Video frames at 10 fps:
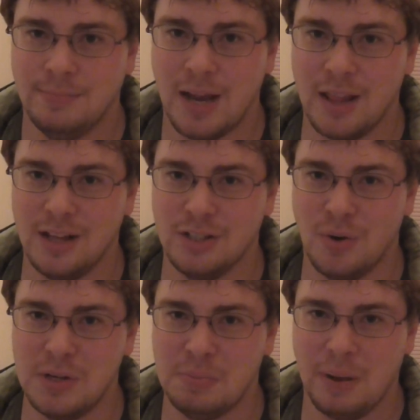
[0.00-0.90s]
Nothing's
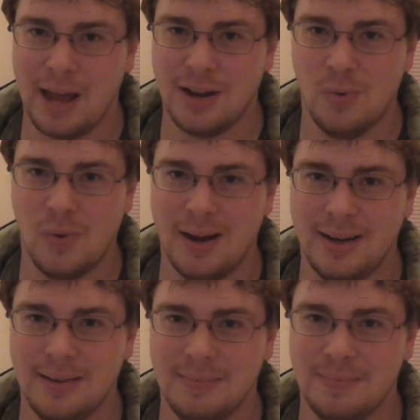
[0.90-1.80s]
always black and
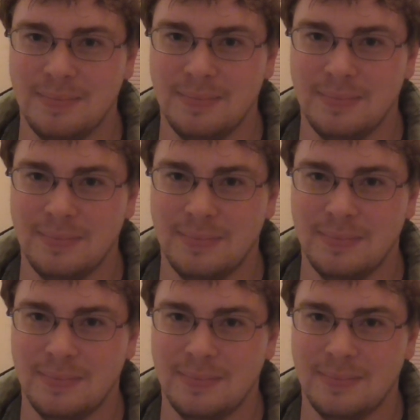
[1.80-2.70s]
white.
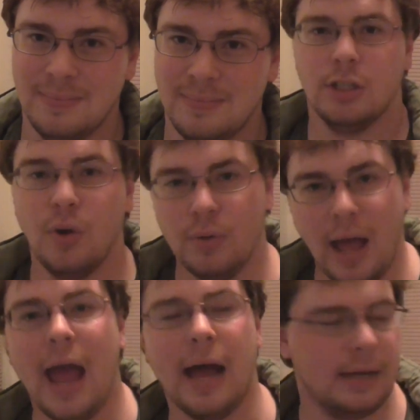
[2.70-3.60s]
So
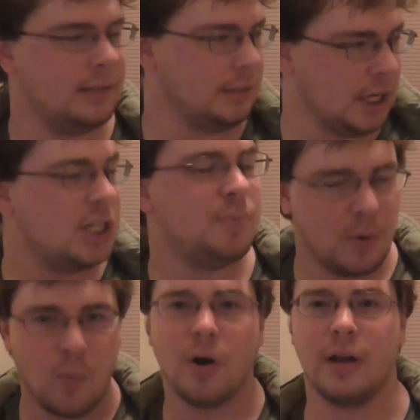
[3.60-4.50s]
Leia has
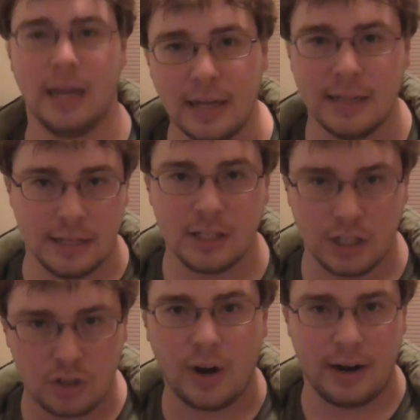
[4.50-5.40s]
been working in this
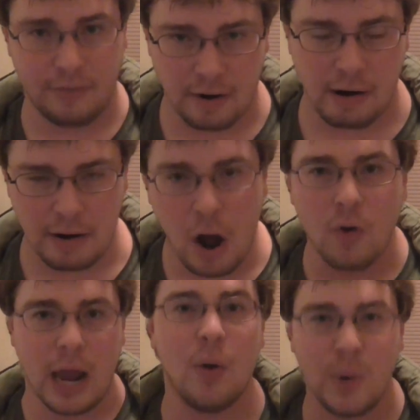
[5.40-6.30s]
and trying to figure out,
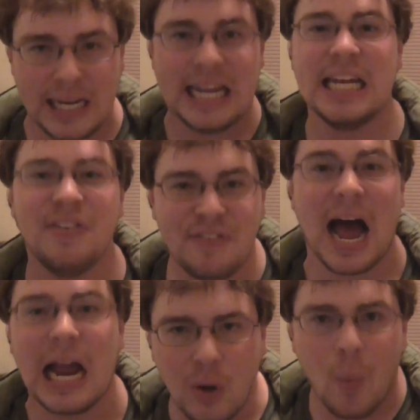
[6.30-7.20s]
okay, we need to
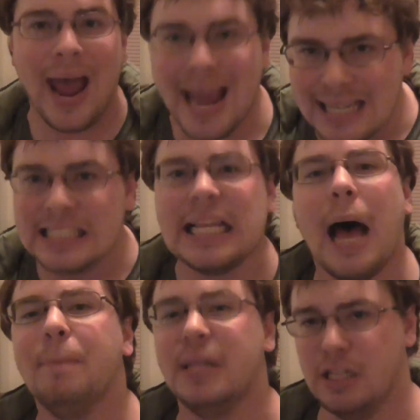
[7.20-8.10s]
find a way to
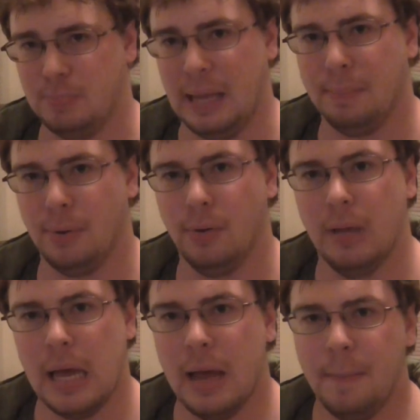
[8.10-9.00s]
stop these
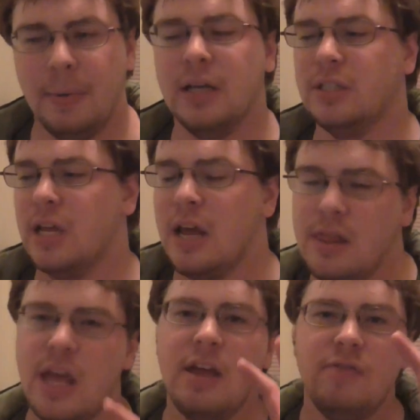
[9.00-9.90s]
people. Because
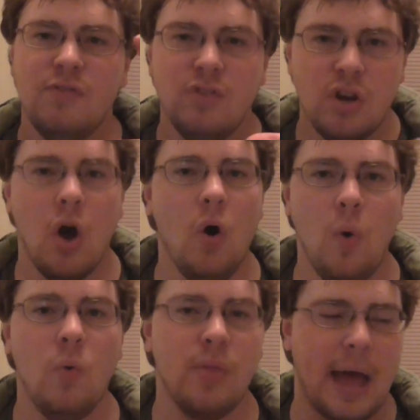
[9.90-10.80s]
they
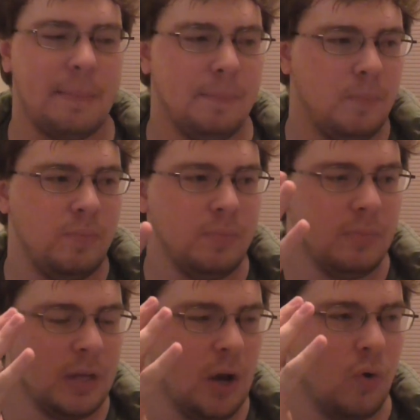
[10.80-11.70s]
know that,
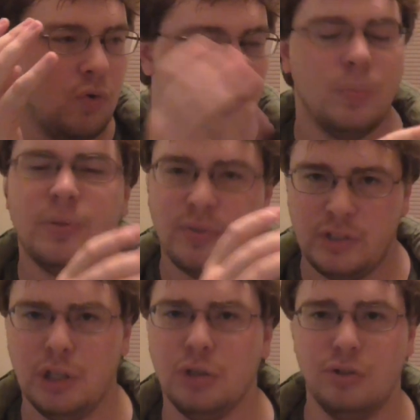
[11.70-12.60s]
you know, groups of
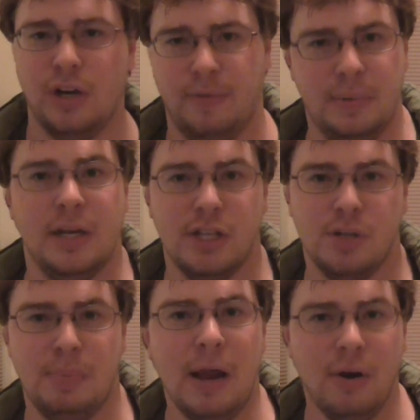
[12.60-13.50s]
children have been
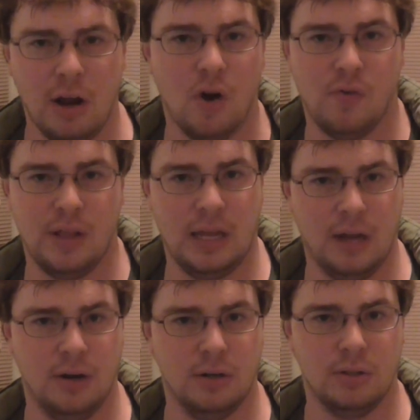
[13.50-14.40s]
disappearing over the
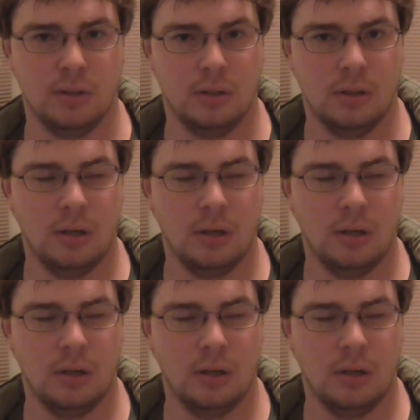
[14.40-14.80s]
years.